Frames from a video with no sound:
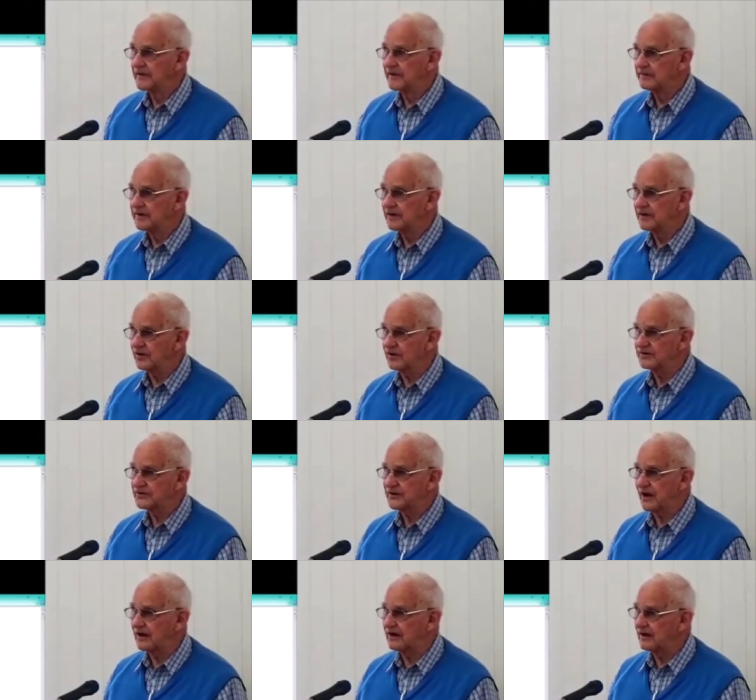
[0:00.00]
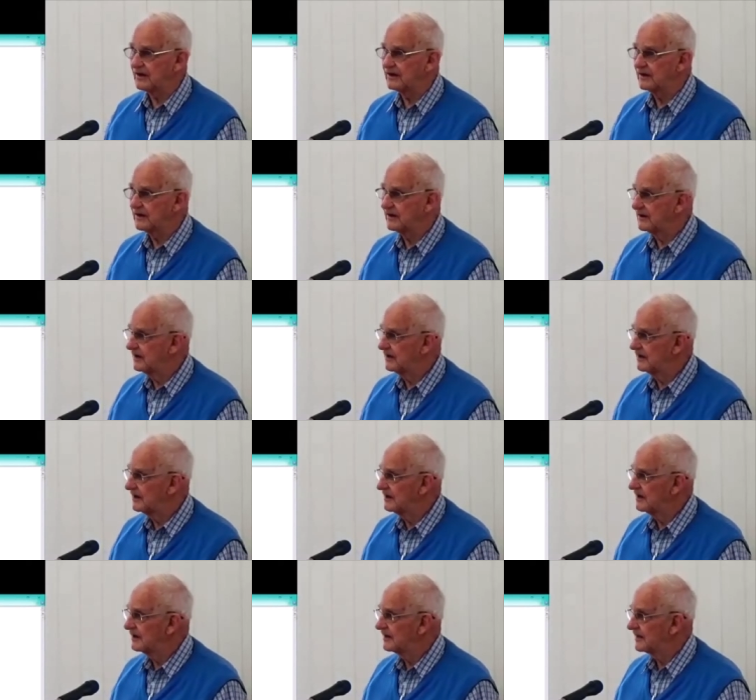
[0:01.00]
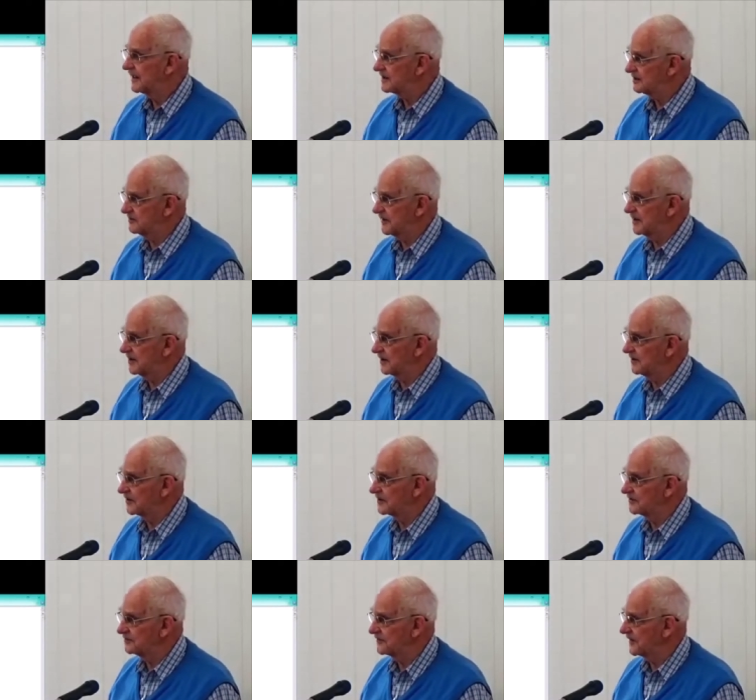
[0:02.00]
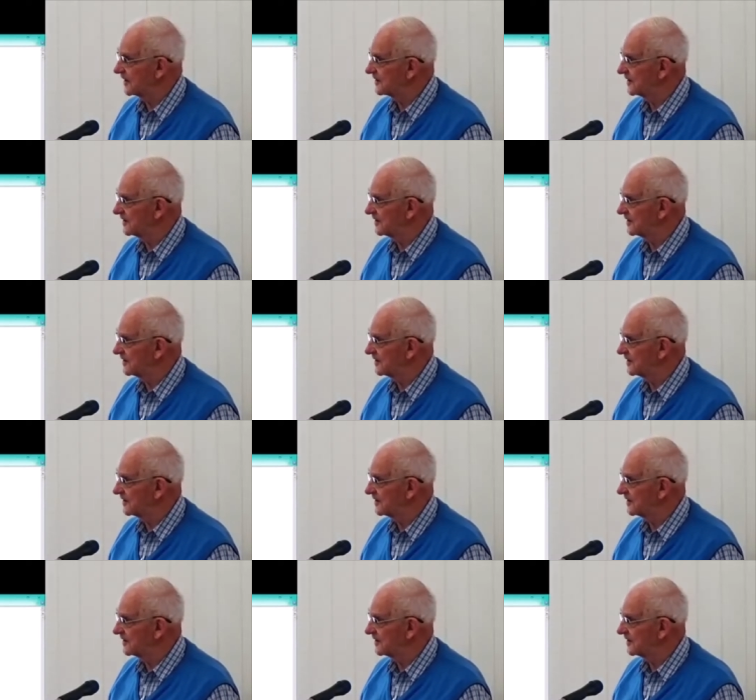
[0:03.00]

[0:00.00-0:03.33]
because uh, that'd be a lot of flooding.